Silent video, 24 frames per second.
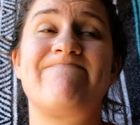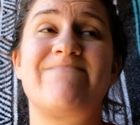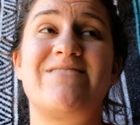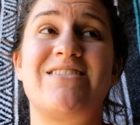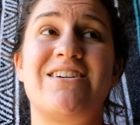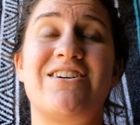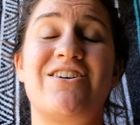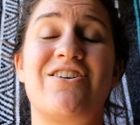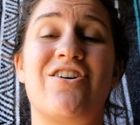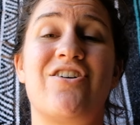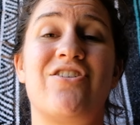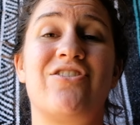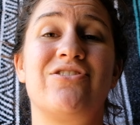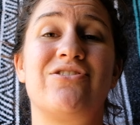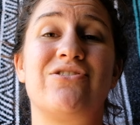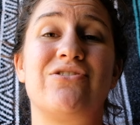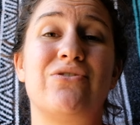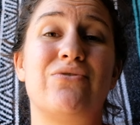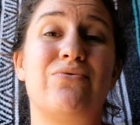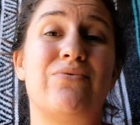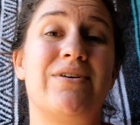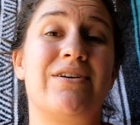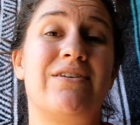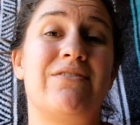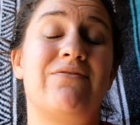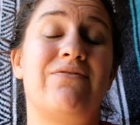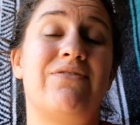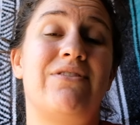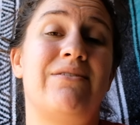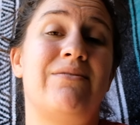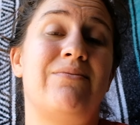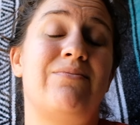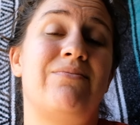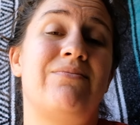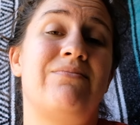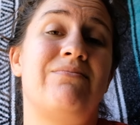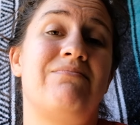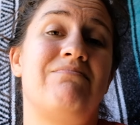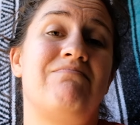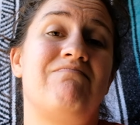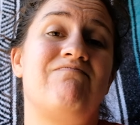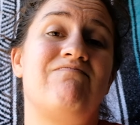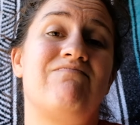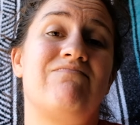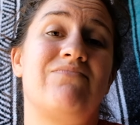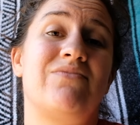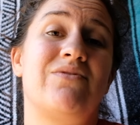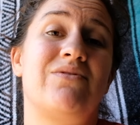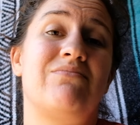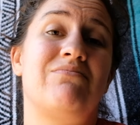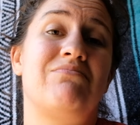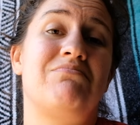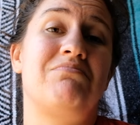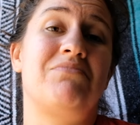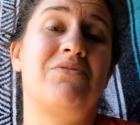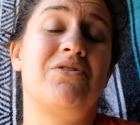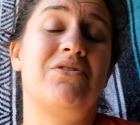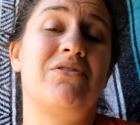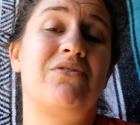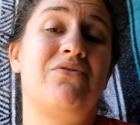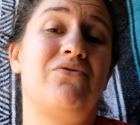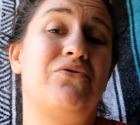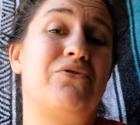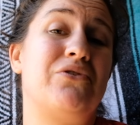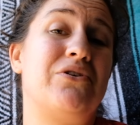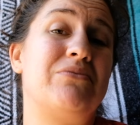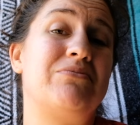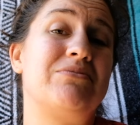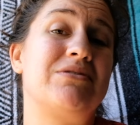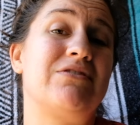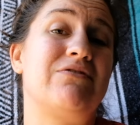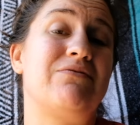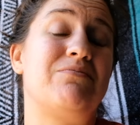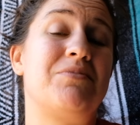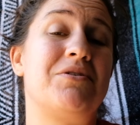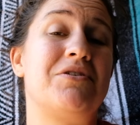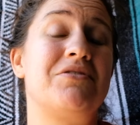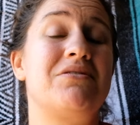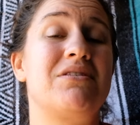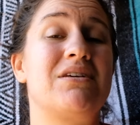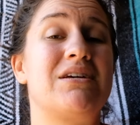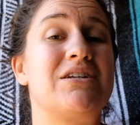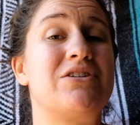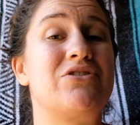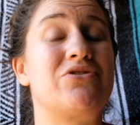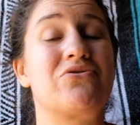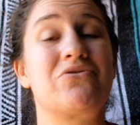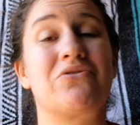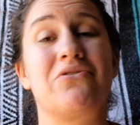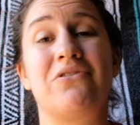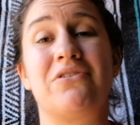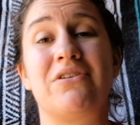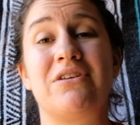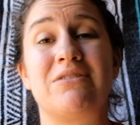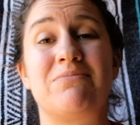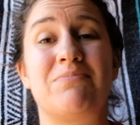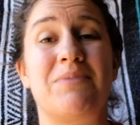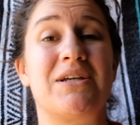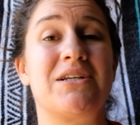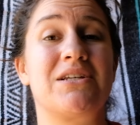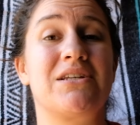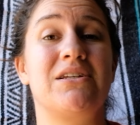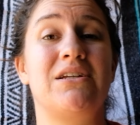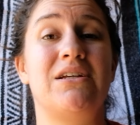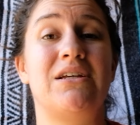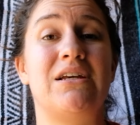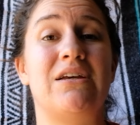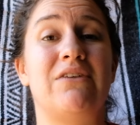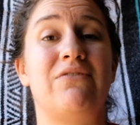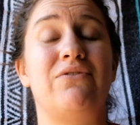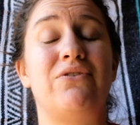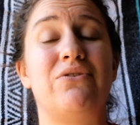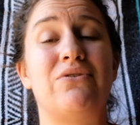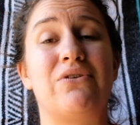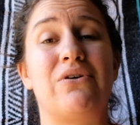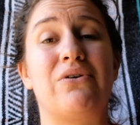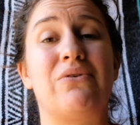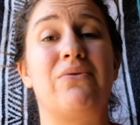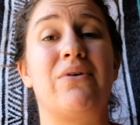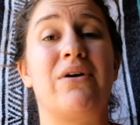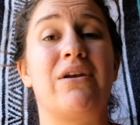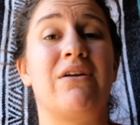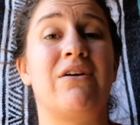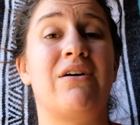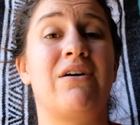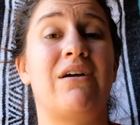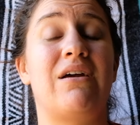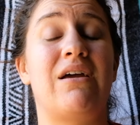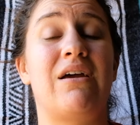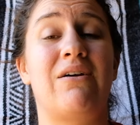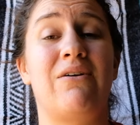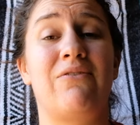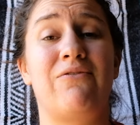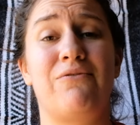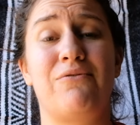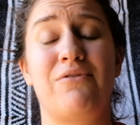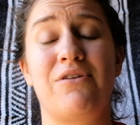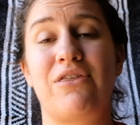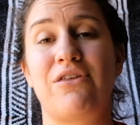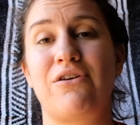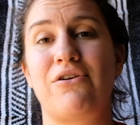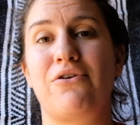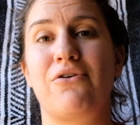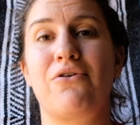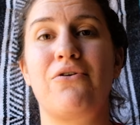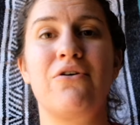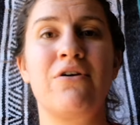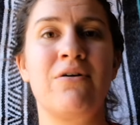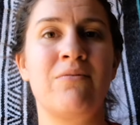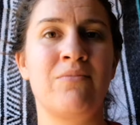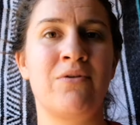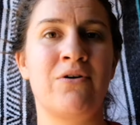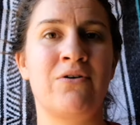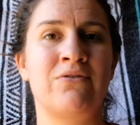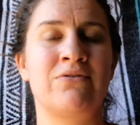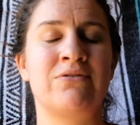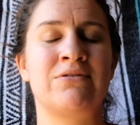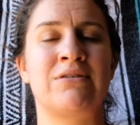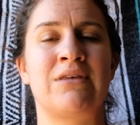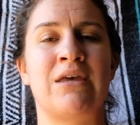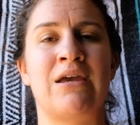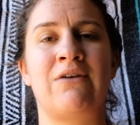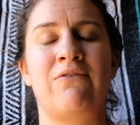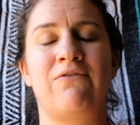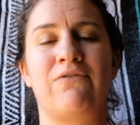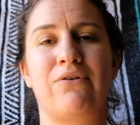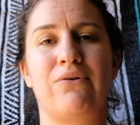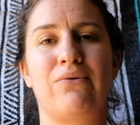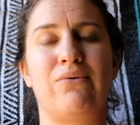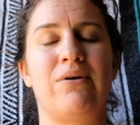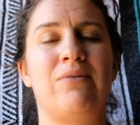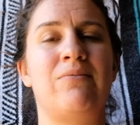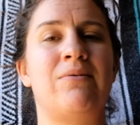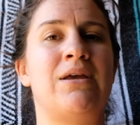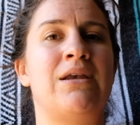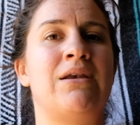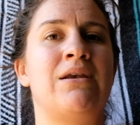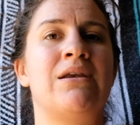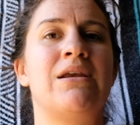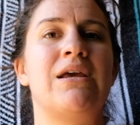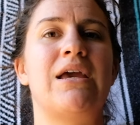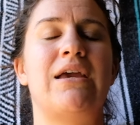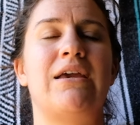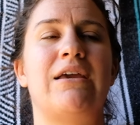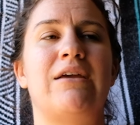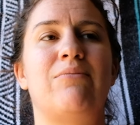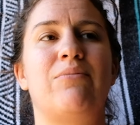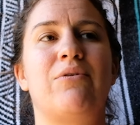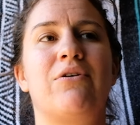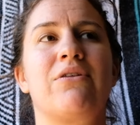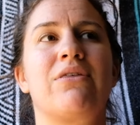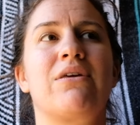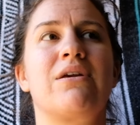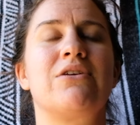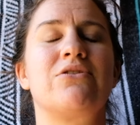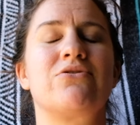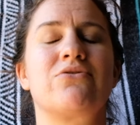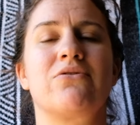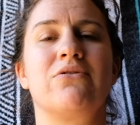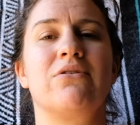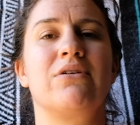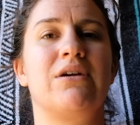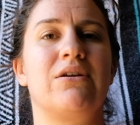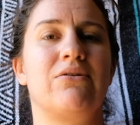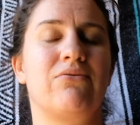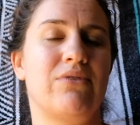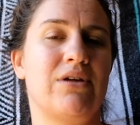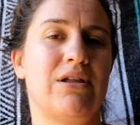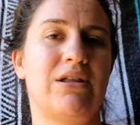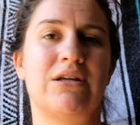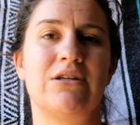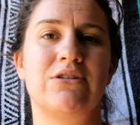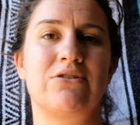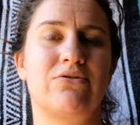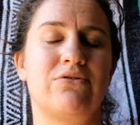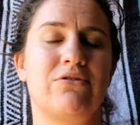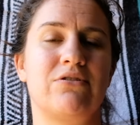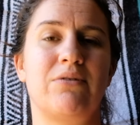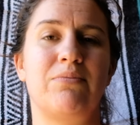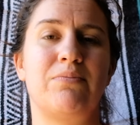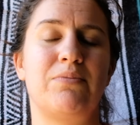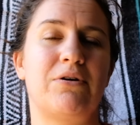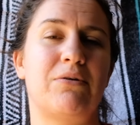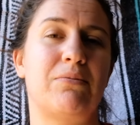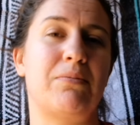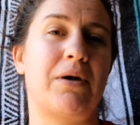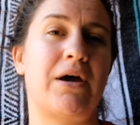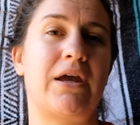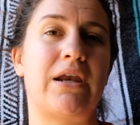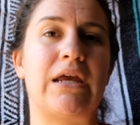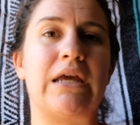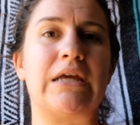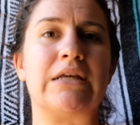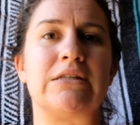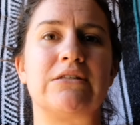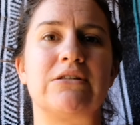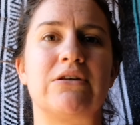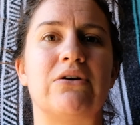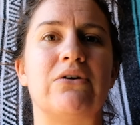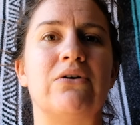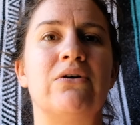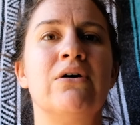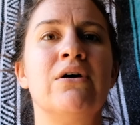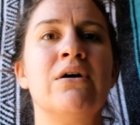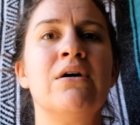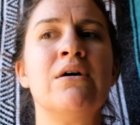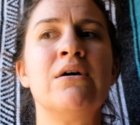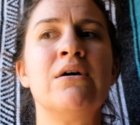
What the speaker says: they're also one of the good forms of birth control, especially if you don't want to F with your hormones. Like, for women, taking birth control can really screw up your body, so.